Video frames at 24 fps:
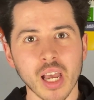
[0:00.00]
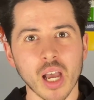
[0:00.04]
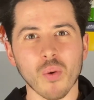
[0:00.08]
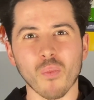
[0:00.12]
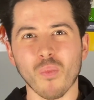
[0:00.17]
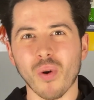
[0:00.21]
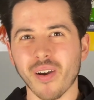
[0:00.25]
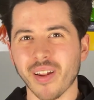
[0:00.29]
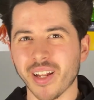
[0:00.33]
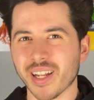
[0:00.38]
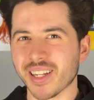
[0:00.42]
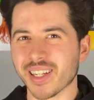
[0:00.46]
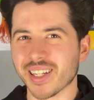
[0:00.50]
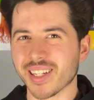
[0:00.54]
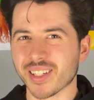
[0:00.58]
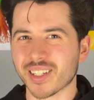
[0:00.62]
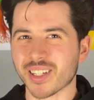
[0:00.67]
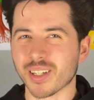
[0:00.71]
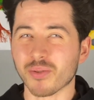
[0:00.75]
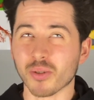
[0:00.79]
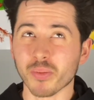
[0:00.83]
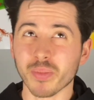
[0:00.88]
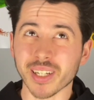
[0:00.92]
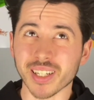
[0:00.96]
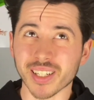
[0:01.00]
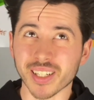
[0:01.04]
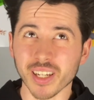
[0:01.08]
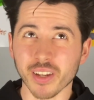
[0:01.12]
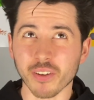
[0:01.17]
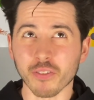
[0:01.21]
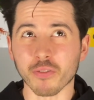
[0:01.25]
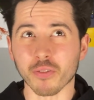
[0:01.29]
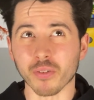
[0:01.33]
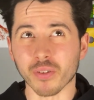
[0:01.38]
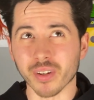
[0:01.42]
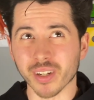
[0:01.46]
And while it seems a bit
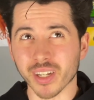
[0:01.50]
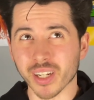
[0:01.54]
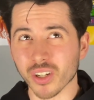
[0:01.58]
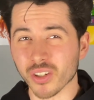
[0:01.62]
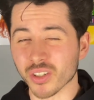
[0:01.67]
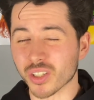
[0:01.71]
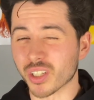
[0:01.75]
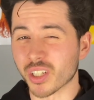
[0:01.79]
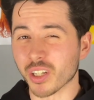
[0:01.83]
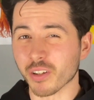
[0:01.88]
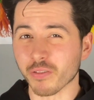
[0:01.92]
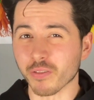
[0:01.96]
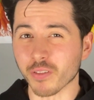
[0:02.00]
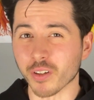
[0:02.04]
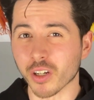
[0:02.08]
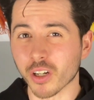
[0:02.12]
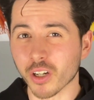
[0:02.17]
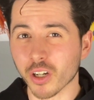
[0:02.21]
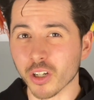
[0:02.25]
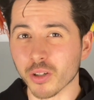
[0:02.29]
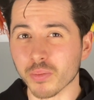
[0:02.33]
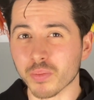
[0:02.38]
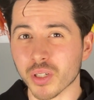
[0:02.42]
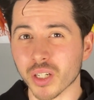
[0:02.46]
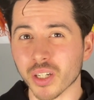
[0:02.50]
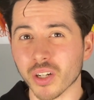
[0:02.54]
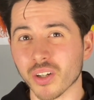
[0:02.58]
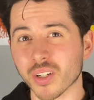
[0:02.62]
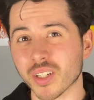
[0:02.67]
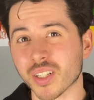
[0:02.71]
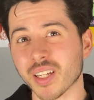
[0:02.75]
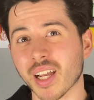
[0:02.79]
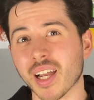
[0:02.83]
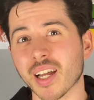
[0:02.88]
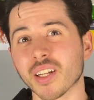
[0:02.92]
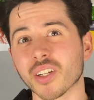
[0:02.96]
different in lots of different clubs and not
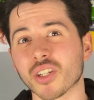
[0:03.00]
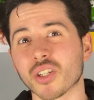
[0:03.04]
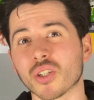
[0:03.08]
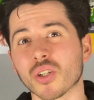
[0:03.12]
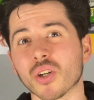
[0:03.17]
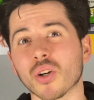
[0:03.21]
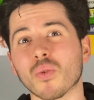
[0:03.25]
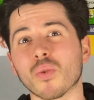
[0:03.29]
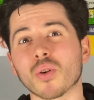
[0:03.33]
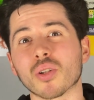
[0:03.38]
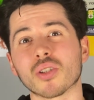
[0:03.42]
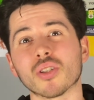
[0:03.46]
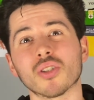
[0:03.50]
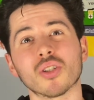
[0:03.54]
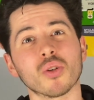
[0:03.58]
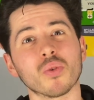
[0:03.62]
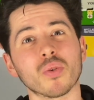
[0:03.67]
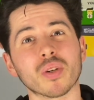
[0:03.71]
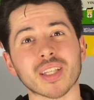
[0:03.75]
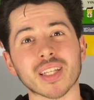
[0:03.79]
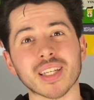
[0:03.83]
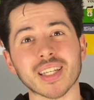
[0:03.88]
entirely sure what to do with it